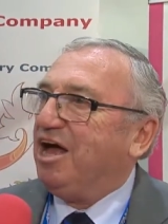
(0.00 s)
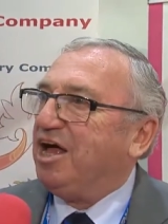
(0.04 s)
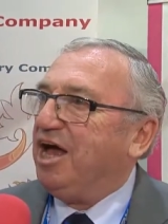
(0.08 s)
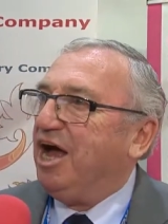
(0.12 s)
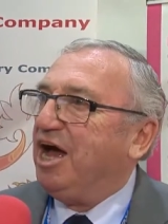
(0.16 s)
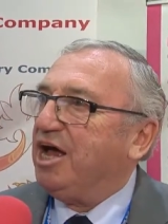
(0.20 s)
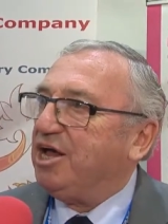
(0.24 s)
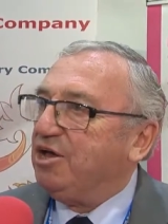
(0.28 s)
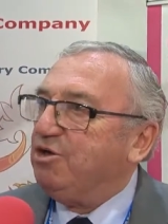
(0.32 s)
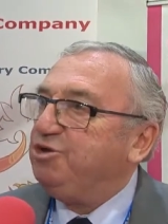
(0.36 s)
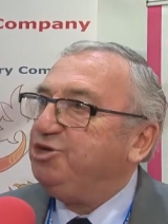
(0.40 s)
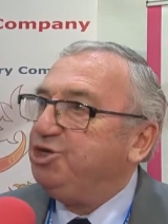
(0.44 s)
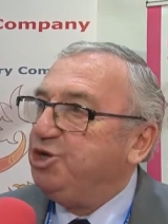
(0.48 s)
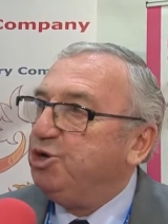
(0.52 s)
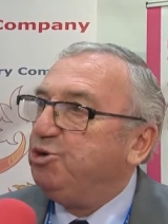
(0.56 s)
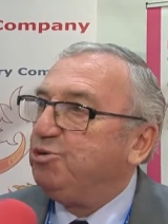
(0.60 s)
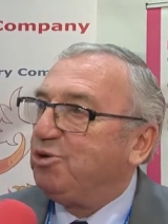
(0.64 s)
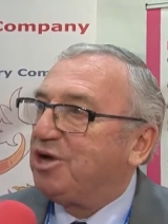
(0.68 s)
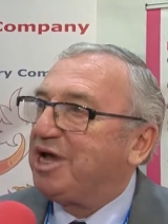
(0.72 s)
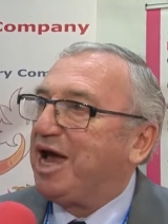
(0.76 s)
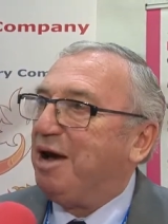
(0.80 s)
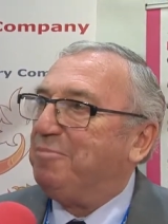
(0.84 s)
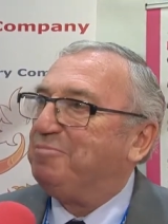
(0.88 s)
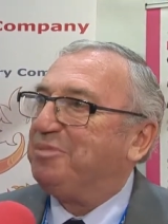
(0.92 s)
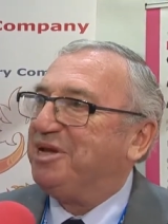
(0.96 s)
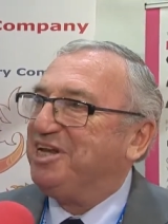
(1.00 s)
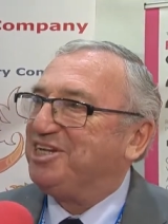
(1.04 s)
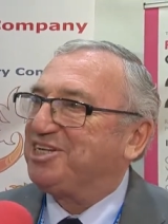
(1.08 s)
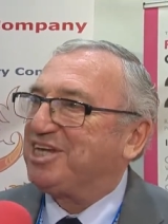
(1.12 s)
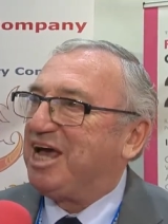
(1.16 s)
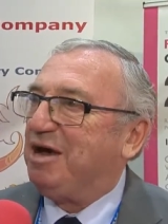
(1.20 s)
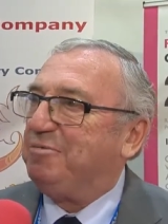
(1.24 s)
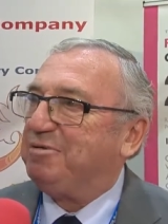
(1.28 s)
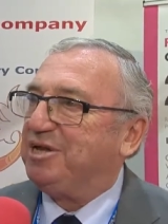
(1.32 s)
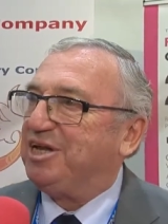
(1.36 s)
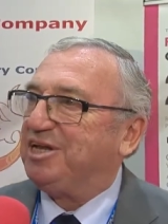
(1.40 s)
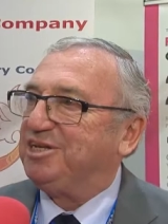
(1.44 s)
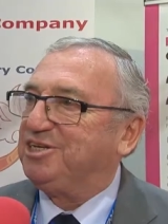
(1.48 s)
uh, new companies
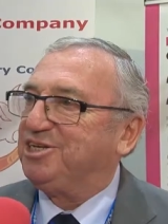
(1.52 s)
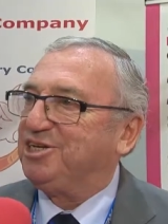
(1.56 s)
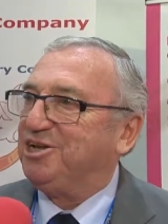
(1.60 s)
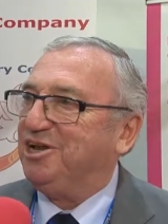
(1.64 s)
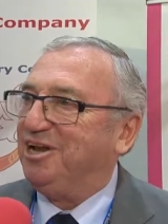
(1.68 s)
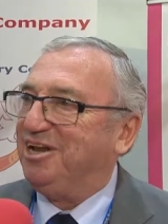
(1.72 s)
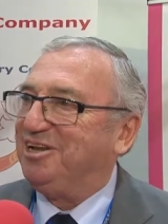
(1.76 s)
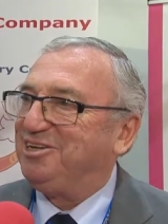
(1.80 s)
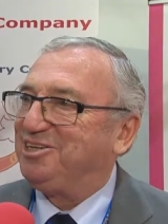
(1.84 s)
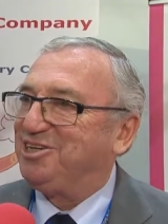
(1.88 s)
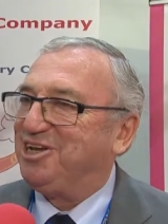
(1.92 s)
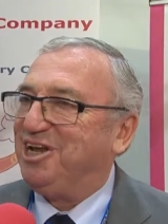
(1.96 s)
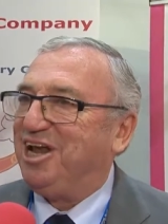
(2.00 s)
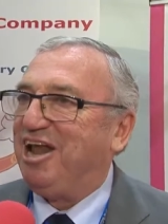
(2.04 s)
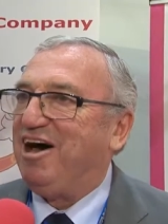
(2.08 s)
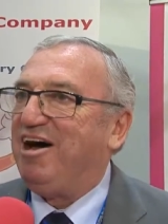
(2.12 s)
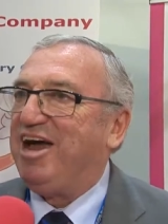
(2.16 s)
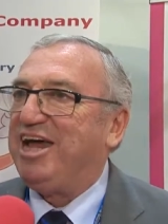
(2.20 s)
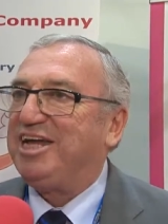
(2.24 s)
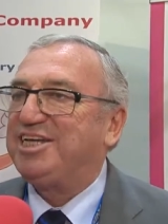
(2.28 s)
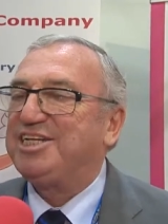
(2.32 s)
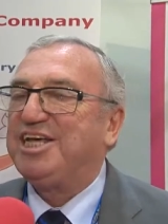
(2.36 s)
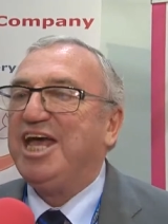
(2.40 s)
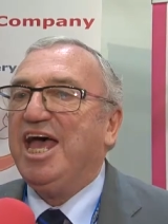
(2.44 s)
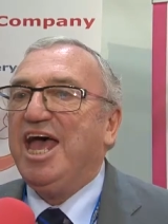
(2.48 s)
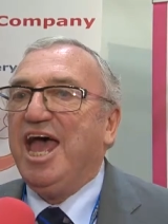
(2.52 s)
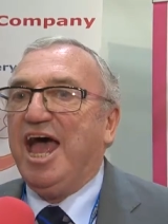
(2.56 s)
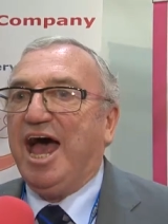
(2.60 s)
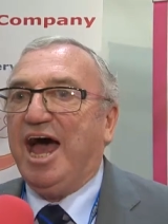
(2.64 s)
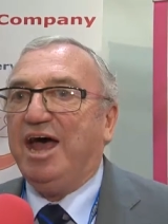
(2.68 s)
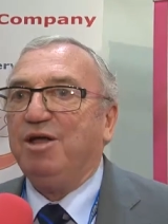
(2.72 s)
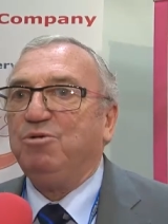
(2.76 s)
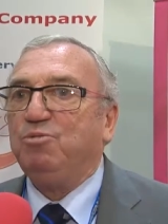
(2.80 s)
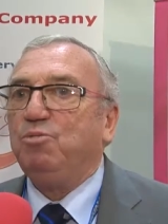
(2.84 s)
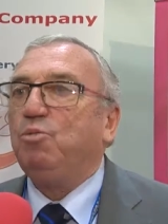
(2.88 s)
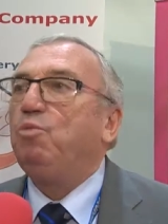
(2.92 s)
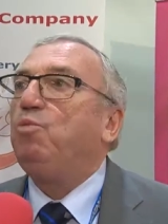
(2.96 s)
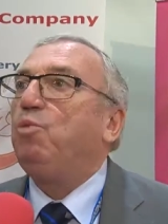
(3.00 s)
coming to, to, light
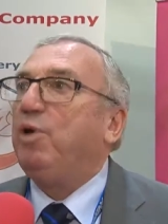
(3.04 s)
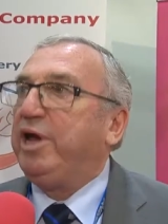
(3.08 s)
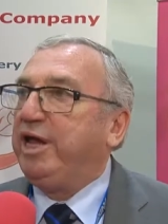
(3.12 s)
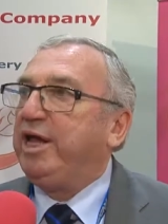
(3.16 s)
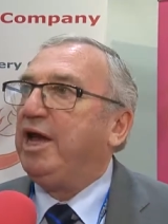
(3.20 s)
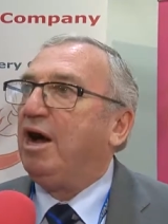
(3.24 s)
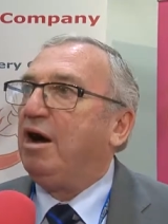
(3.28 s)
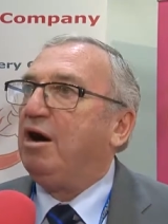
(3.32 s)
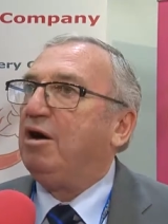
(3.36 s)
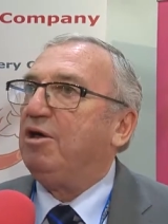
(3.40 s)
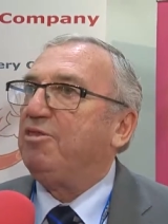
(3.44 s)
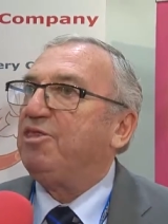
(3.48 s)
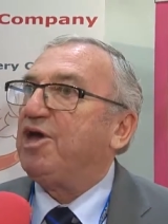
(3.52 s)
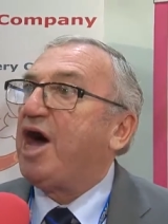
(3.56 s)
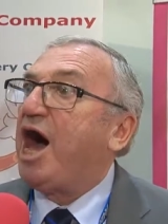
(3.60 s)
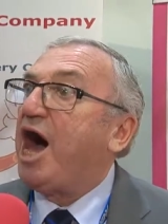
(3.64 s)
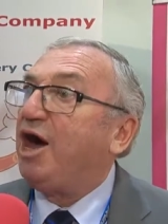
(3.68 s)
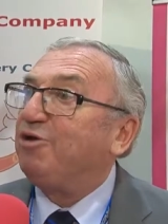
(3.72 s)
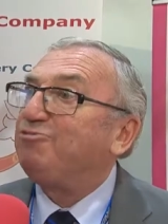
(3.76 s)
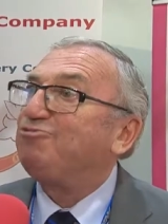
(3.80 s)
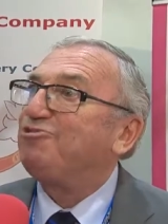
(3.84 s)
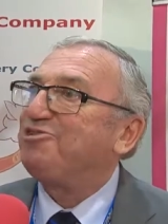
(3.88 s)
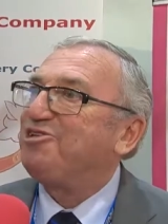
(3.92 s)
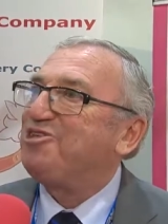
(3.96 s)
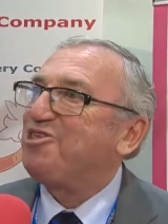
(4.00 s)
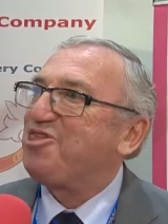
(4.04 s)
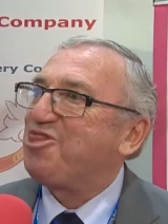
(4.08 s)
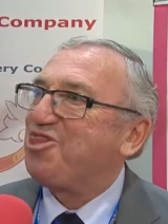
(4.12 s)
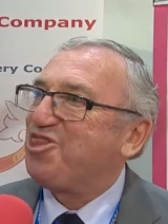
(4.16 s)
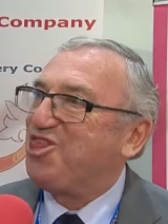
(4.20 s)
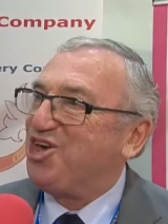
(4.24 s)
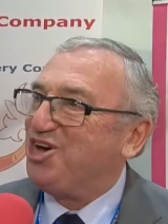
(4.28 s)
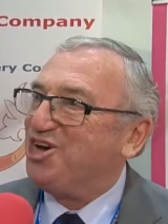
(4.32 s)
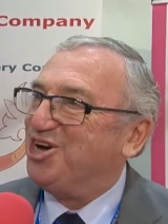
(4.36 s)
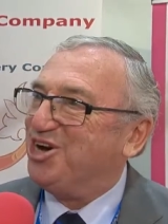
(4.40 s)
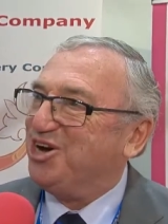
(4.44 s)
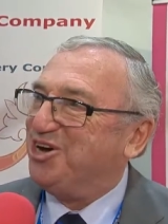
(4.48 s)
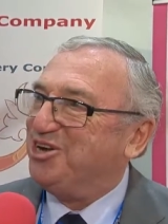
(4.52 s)
and we are the
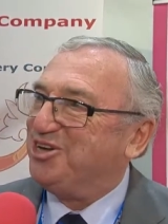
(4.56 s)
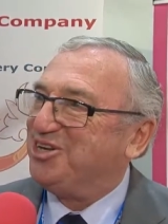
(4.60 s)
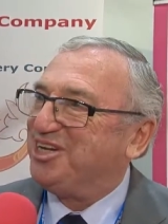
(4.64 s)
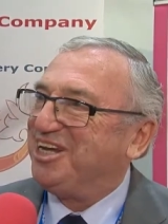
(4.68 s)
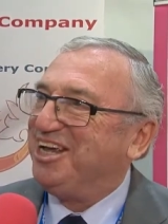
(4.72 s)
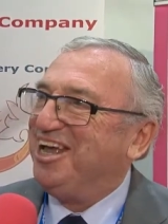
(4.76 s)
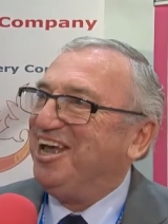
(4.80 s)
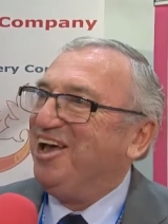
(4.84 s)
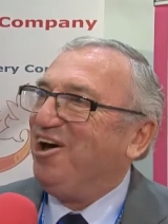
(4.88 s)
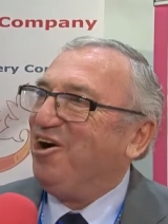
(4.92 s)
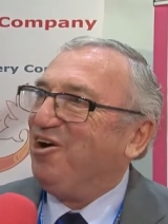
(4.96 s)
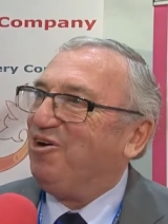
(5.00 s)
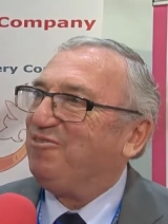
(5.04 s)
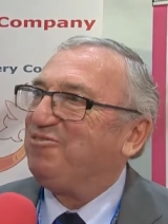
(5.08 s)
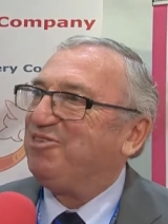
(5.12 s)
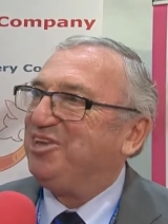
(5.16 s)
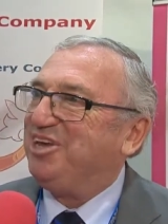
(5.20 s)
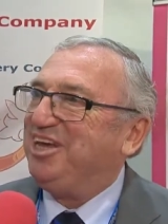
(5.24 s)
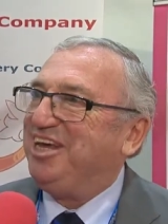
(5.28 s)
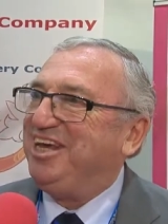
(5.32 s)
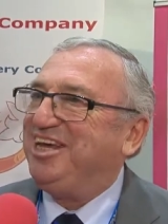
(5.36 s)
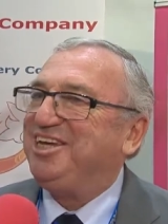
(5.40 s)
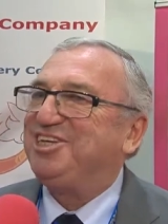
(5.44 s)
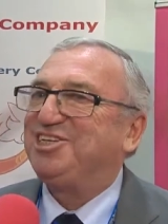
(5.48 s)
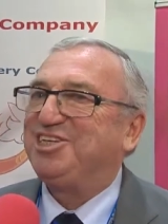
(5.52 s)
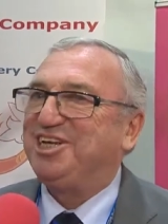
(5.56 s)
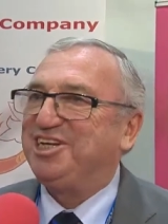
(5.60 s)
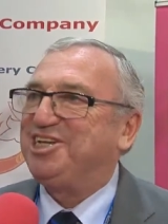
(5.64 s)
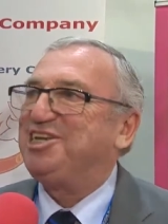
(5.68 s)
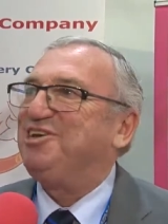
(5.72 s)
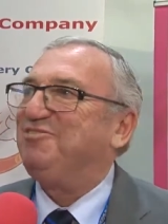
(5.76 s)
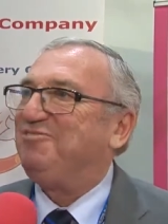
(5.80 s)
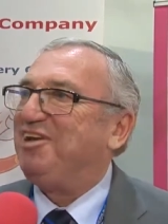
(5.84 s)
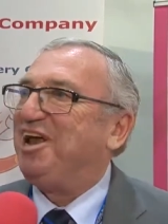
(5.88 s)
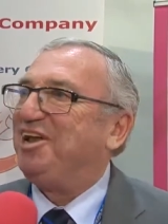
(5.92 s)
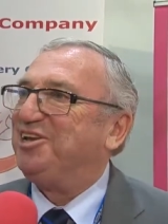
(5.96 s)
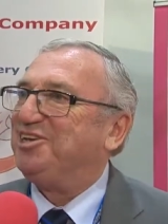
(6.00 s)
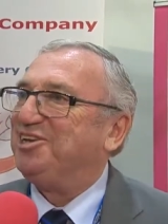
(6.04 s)
103rd of the
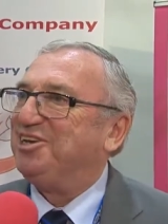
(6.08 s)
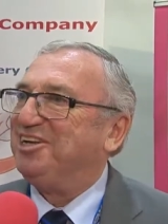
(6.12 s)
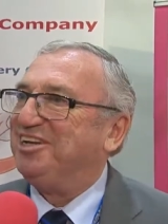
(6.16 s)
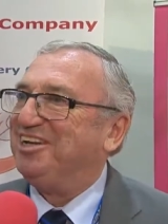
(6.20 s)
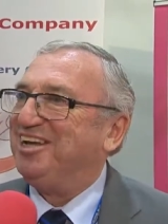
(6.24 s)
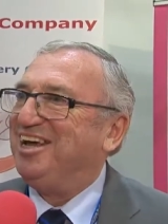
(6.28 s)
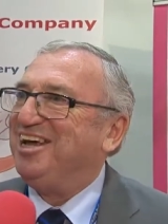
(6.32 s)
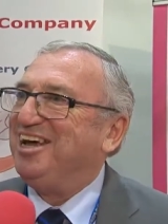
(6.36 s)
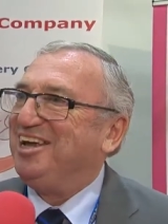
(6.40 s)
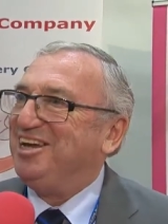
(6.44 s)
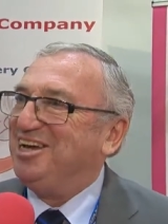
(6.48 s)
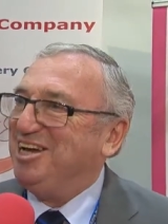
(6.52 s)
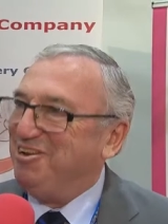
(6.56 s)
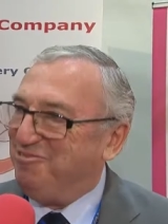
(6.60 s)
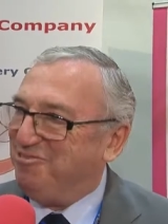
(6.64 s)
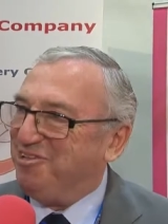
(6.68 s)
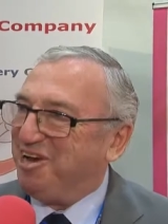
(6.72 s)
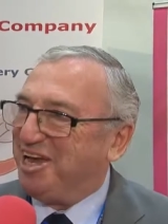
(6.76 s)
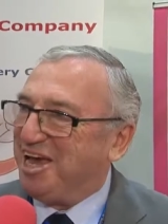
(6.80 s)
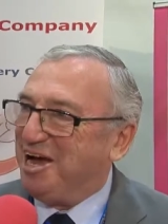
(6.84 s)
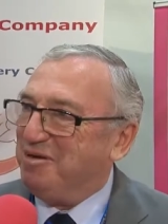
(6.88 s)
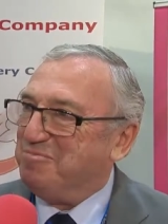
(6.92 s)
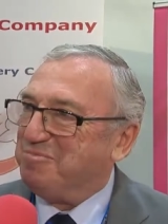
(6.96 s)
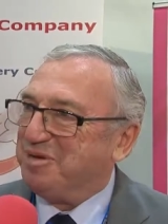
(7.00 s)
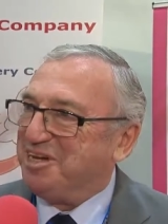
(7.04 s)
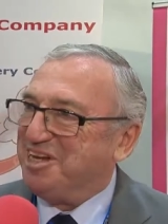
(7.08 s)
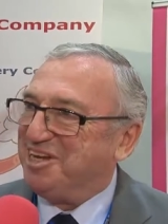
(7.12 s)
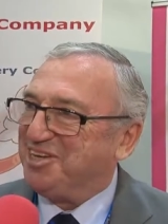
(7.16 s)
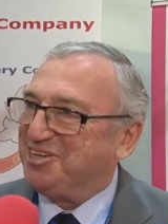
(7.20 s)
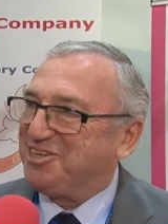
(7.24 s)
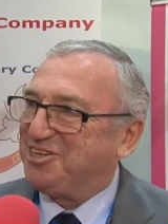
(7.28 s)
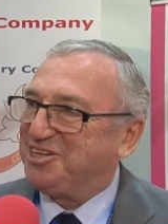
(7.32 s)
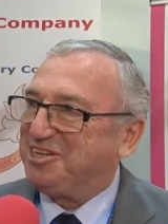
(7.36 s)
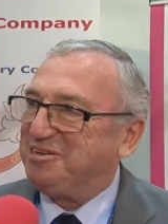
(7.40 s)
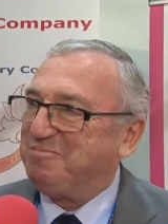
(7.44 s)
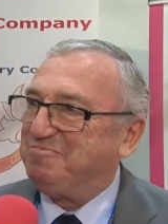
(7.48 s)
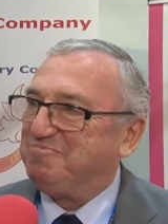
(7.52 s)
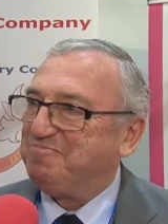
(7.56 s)
City of London livery
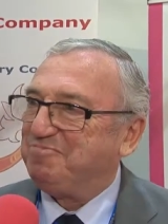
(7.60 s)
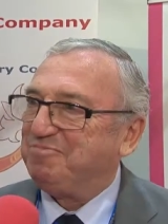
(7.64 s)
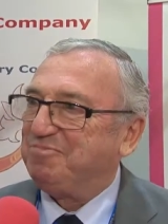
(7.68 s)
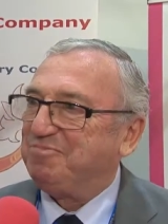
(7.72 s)
companies.